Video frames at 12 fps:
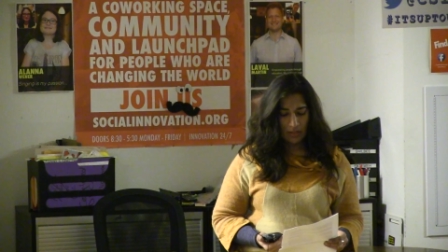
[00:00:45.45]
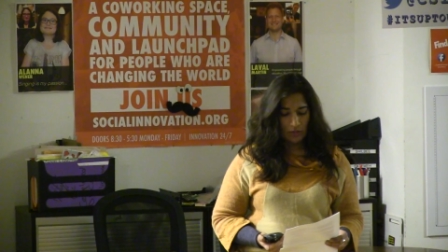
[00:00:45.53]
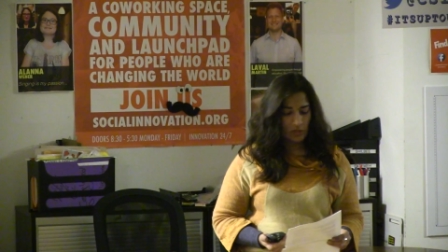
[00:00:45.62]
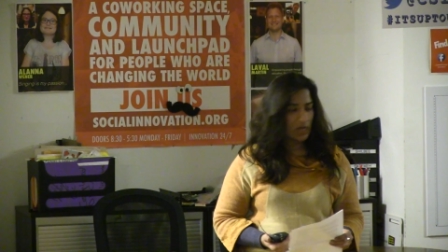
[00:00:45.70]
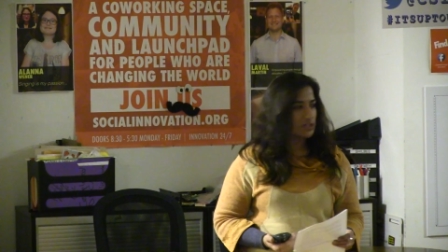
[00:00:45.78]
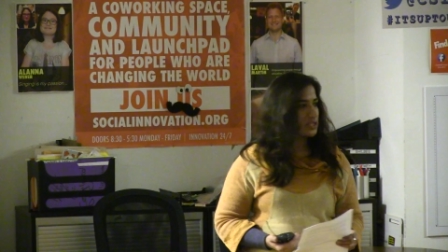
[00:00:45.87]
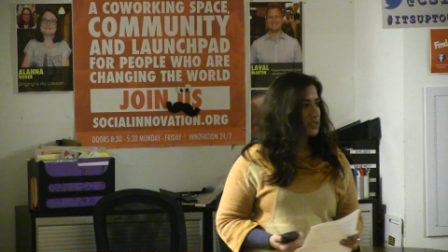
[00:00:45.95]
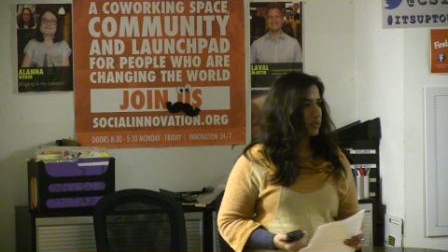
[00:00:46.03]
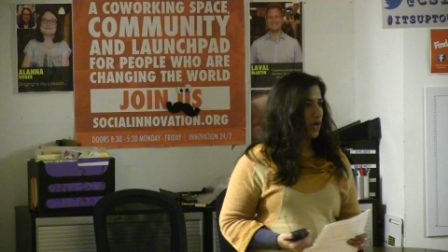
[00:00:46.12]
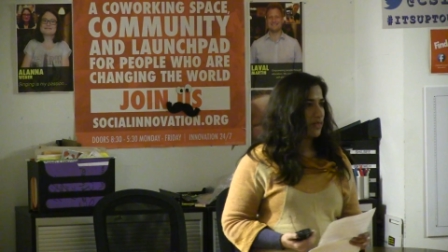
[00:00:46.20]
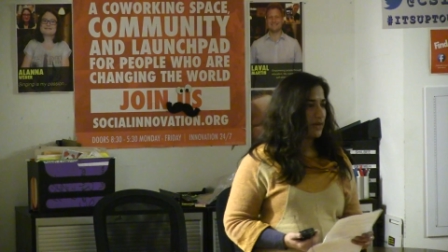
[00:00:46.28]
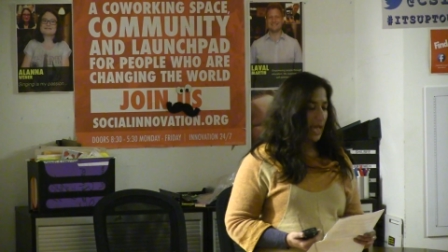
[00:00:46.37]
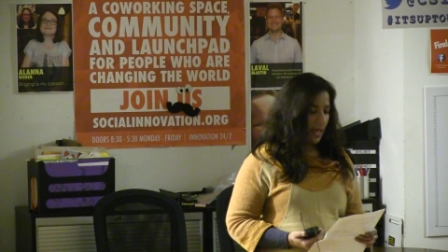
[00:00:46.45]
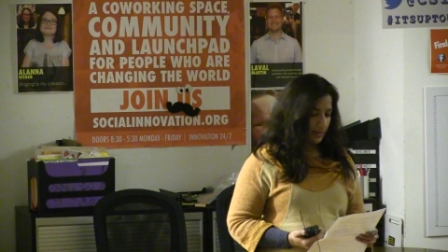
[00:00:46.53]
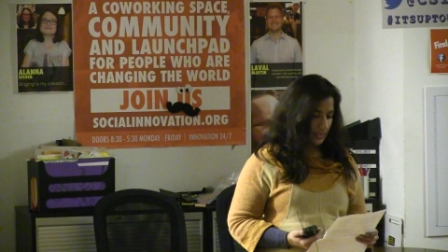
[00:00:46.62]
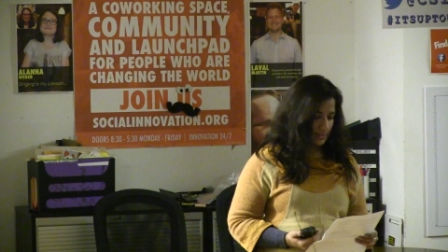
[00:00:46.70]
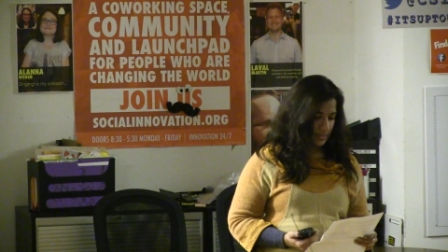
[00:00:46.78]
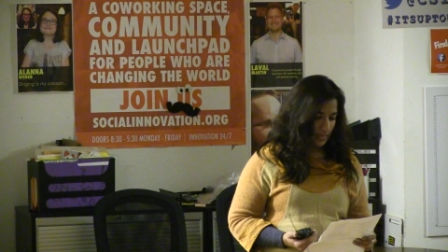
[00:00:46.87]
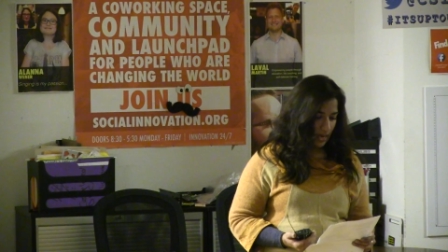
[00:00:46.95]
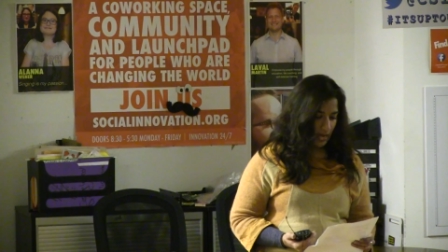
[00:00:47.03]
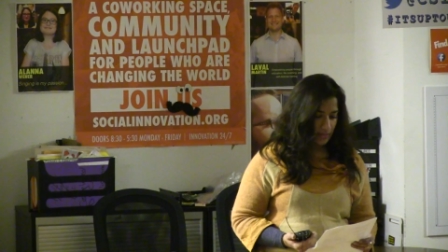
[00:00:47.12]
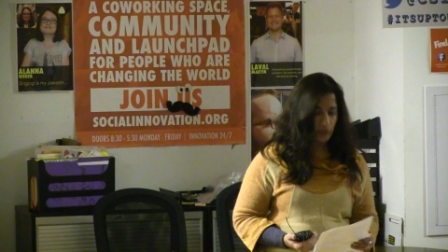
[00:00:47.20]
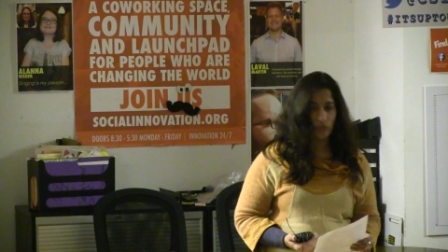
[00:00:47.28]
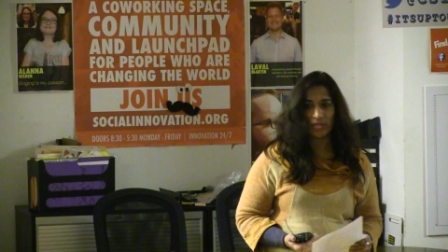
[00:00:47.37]
Josh's brother Alex and
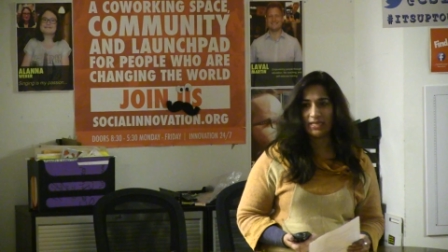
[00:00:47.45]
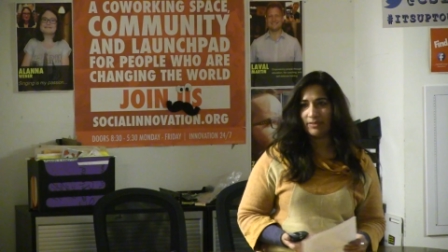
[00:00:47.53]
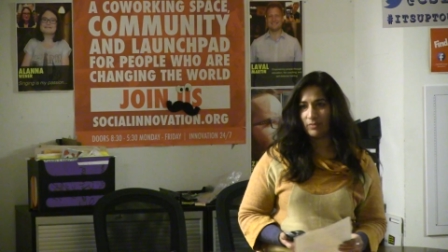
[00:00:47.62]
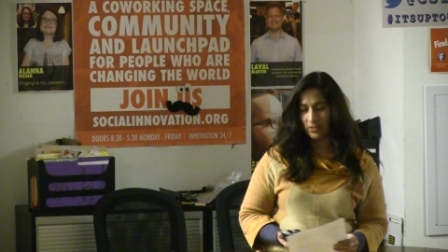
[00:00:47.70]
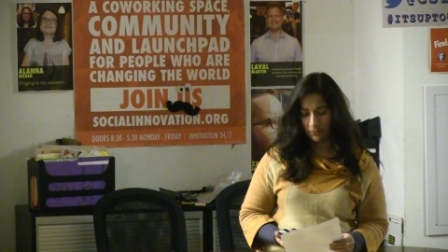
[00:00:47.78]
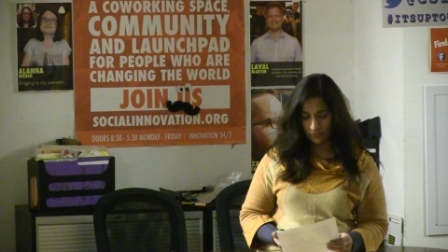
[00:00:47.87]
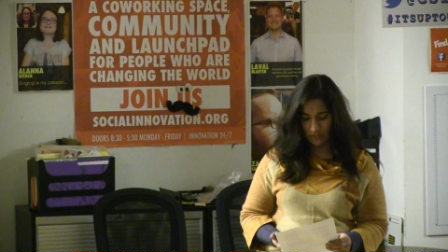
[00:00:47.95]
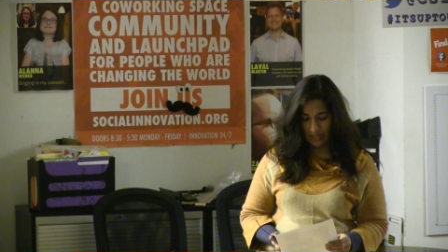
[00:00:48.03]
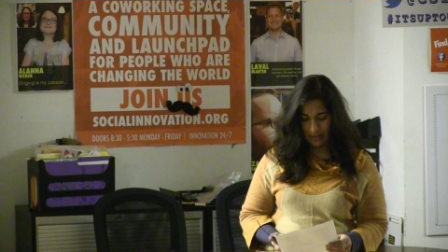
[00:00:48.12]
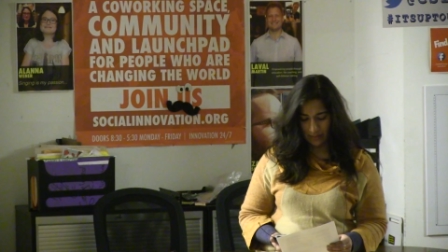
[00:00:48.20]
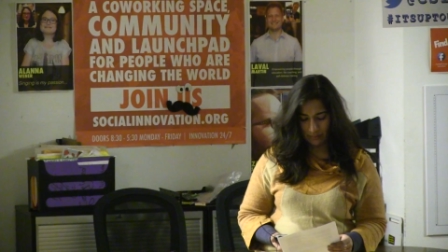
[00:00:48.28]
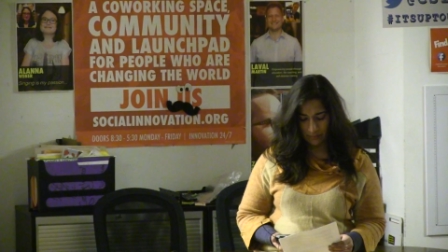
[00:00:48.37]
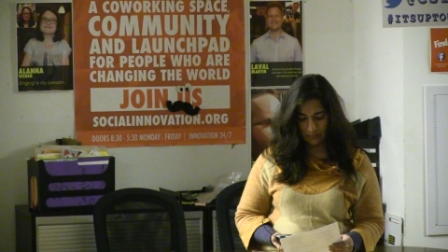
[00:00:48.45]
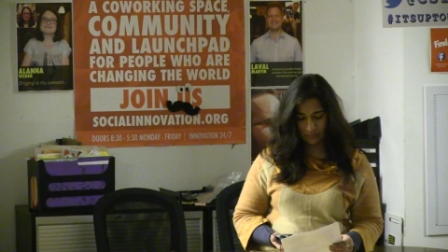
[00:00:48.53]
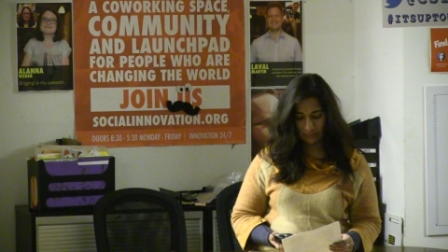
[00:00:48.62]
I dreamed of freedom.